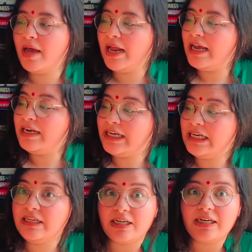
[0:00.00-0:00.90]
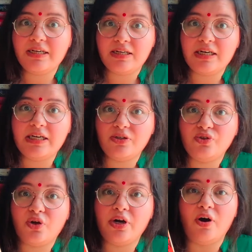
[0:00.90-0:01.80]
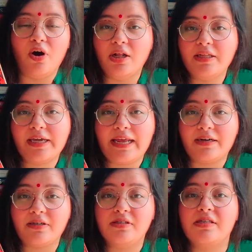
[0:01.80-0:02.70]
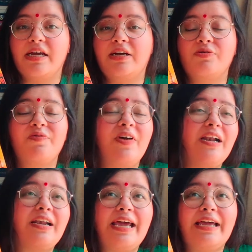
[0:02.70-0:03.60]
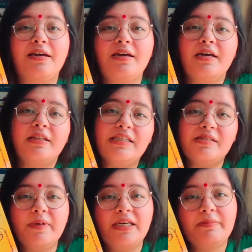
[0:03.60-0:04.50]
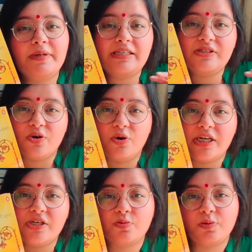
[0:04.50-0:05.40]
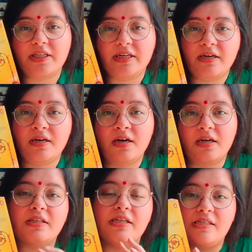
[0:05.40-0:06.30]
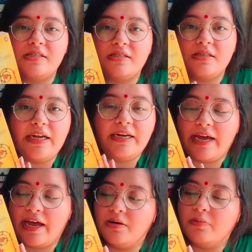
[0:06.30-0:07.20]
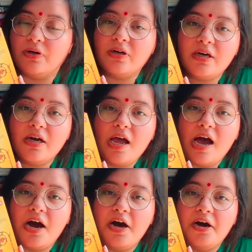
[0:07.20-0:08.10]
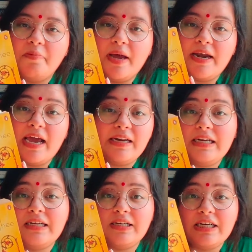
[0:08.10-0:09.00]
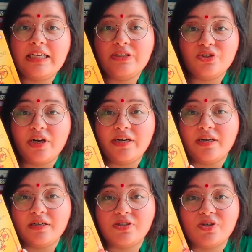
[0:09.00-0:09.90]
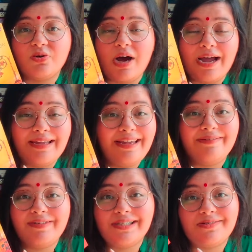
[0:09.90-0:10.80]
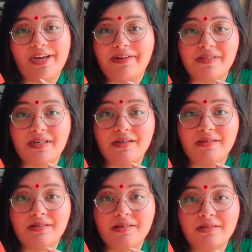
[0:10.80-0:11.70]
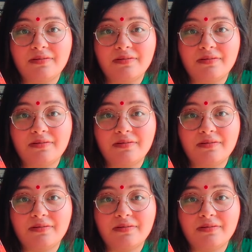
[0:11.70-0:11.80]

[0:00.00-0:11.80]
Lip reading: And I really, really, really enjoyed all the characters, and it felt like these mini, mini stories within this entire book. And I really, really enjoyed it. So I gave this 5 stars.